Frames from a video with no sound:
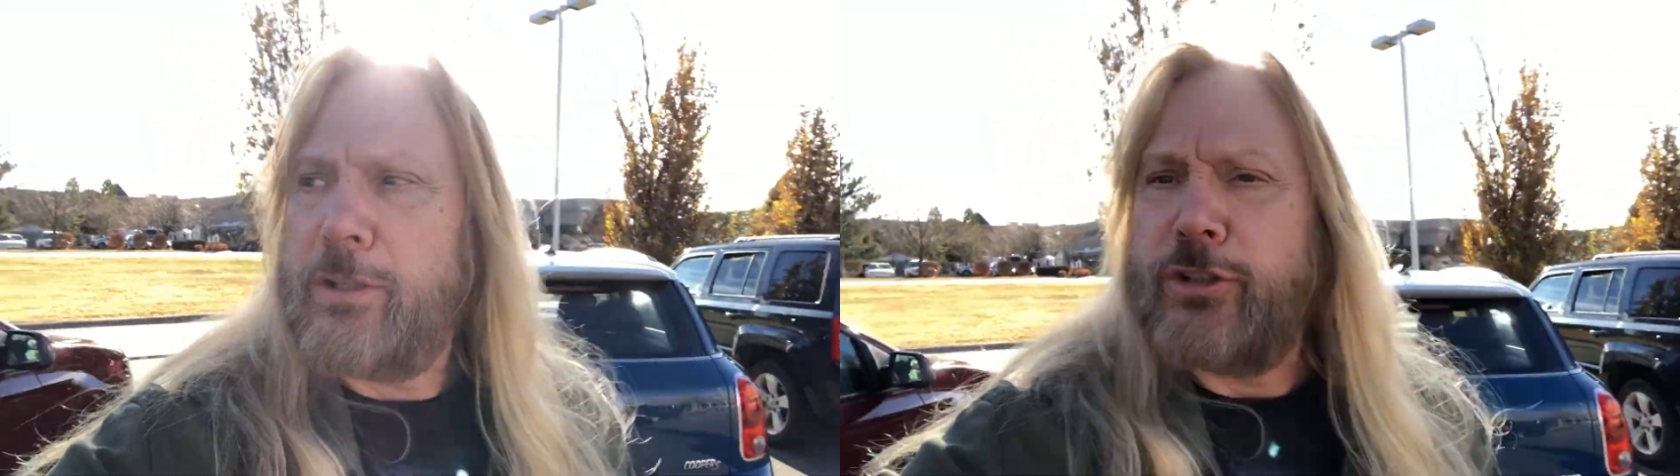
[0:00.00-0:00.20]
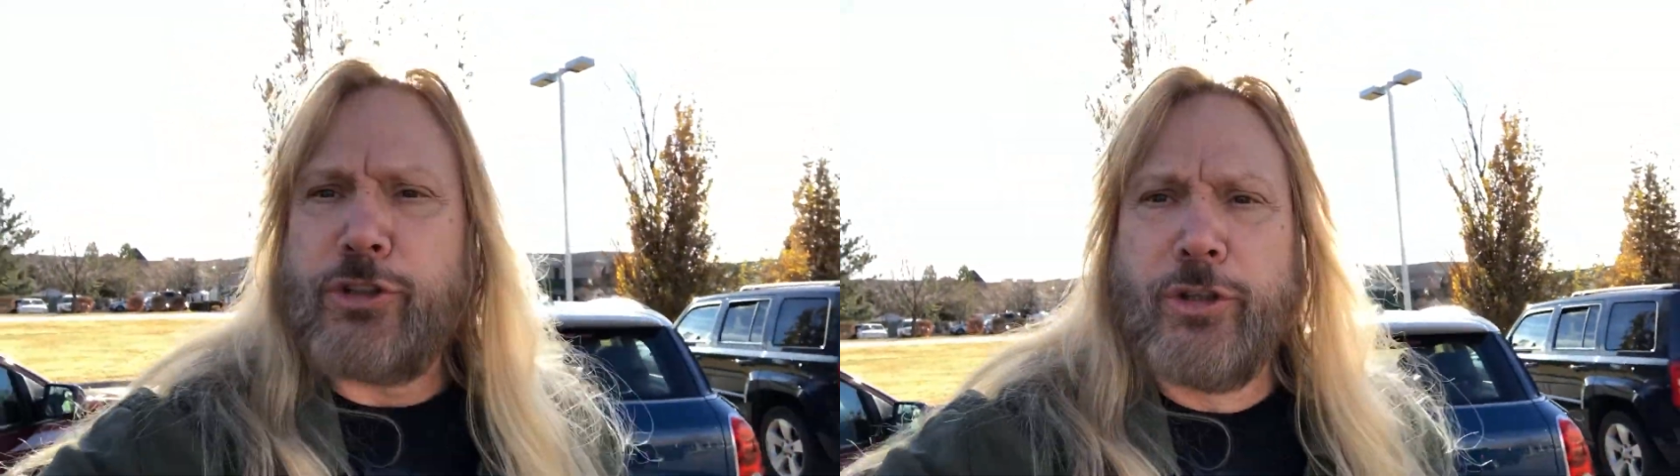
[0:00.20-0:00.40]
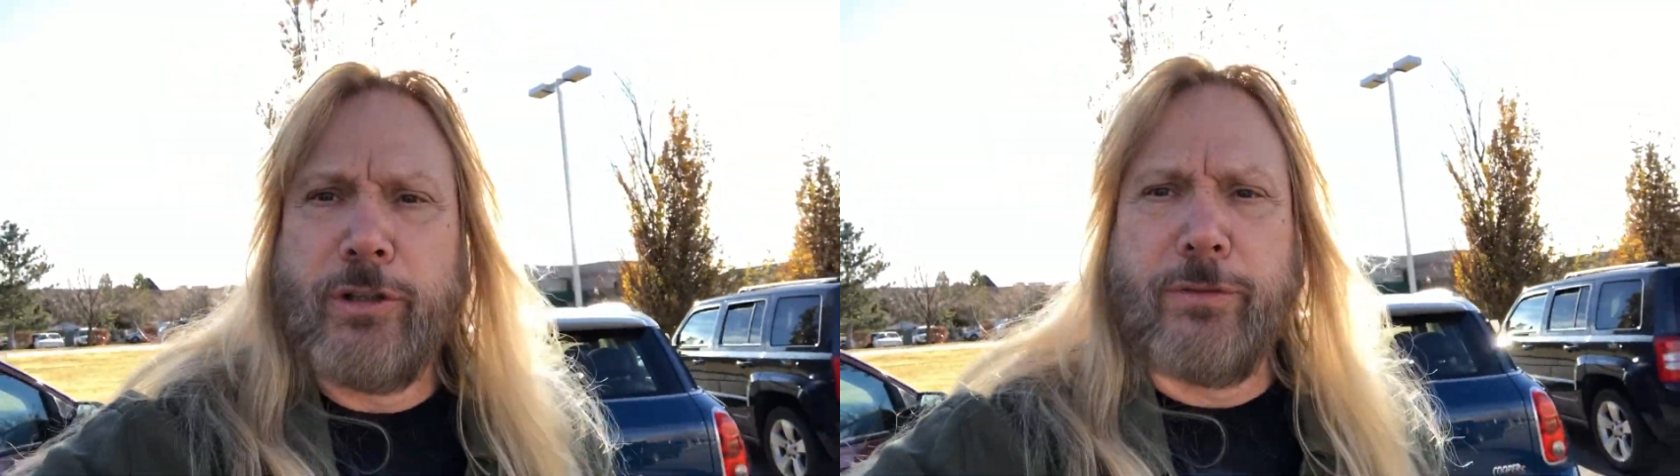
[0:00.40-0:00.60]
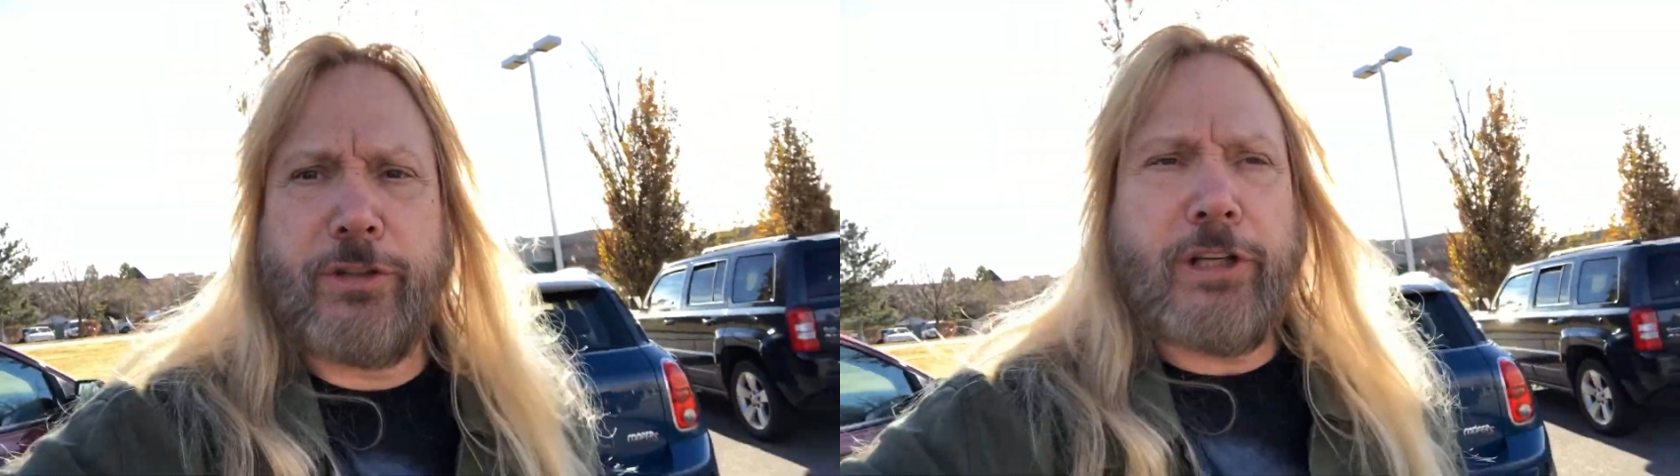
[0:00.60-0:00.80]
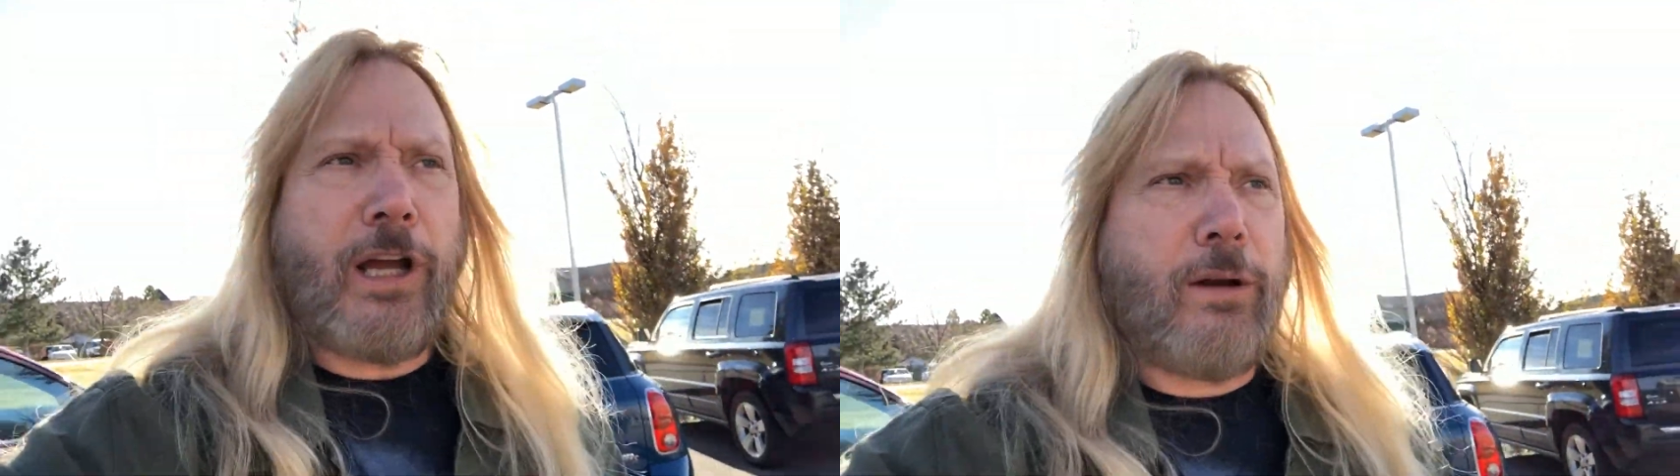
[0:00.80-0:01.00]
should have
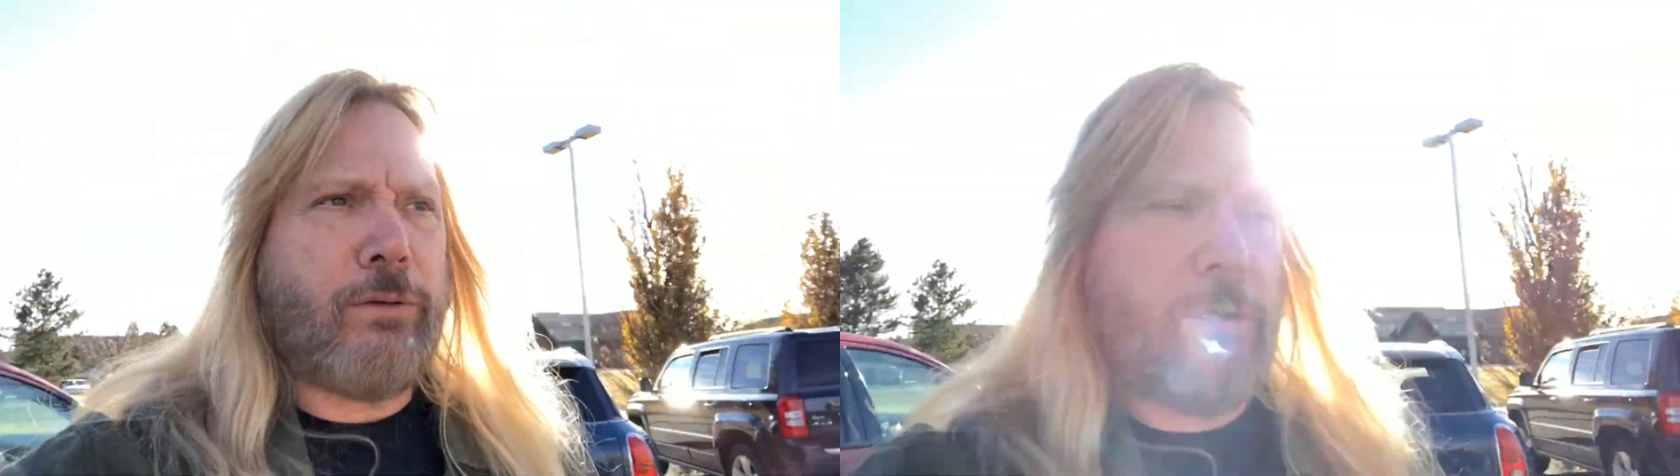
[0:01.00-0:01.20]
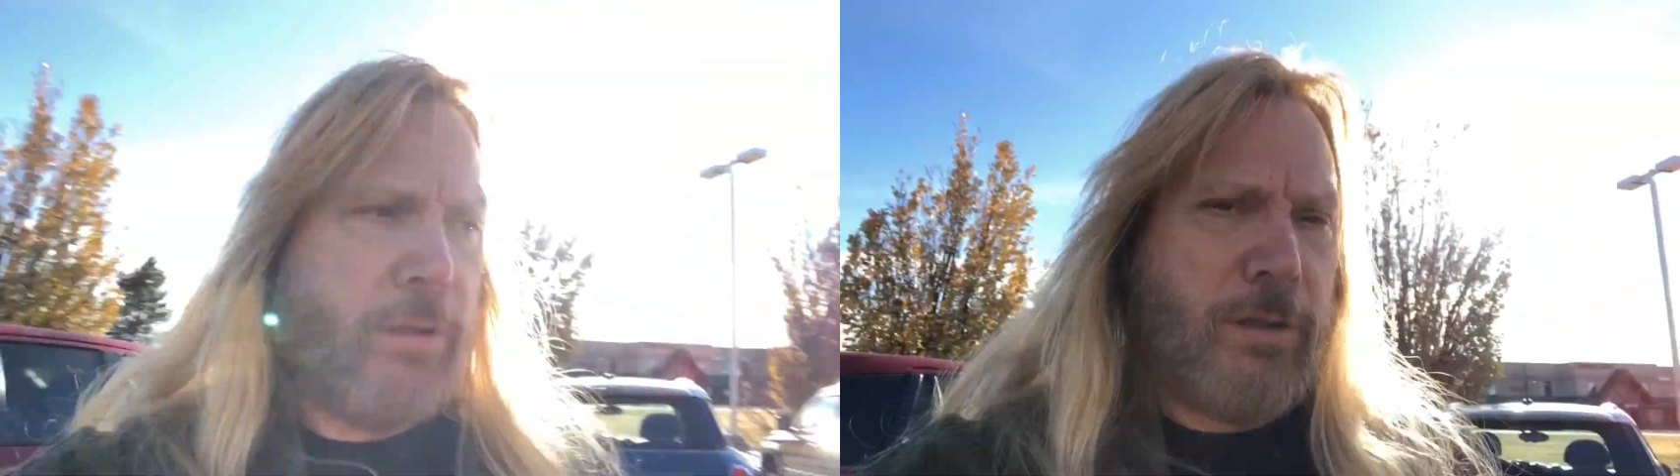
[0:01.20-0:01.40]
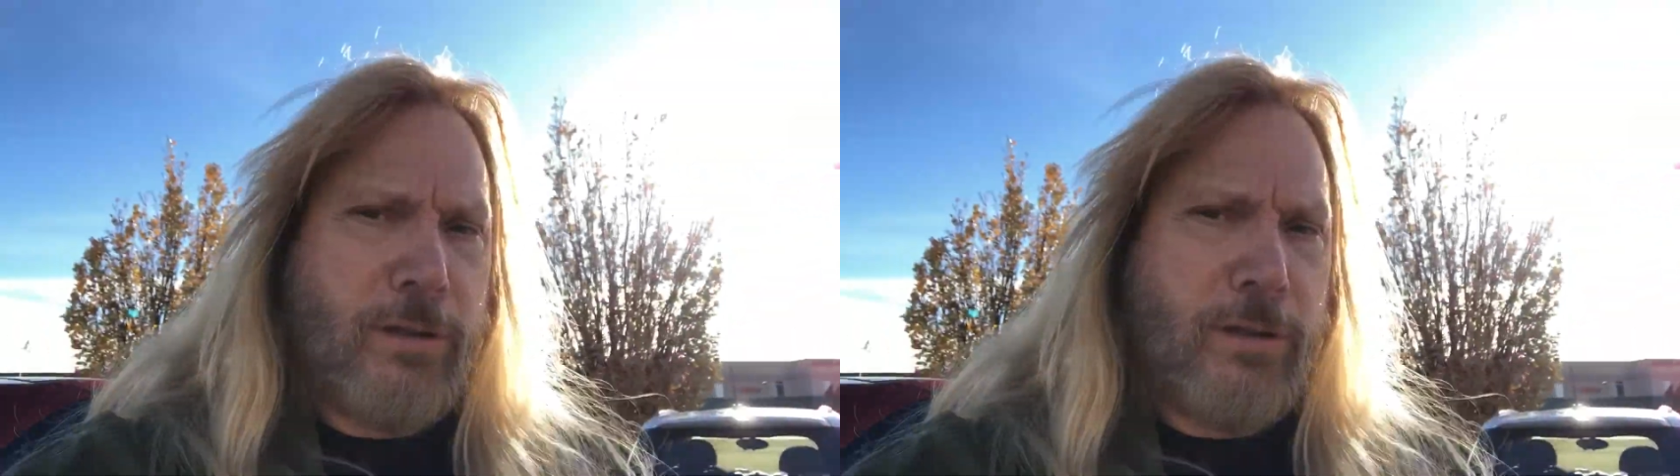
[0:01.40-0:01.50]
showered.